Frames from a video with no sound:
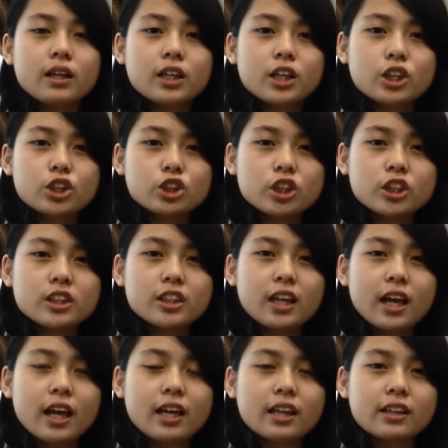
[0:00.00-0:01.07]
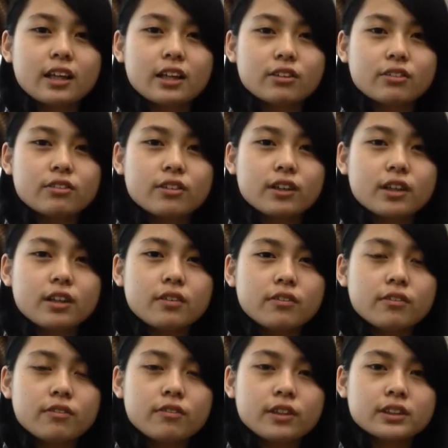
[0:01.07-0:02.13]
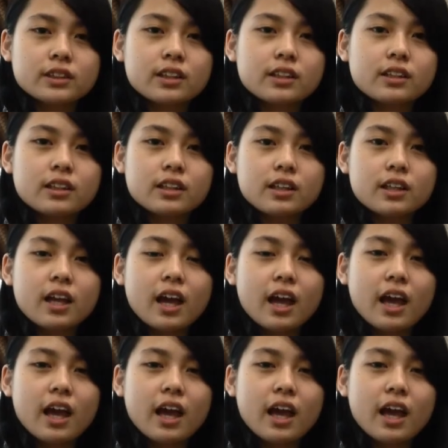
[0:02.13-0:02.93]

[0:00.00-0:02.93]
Kitchen and catering facility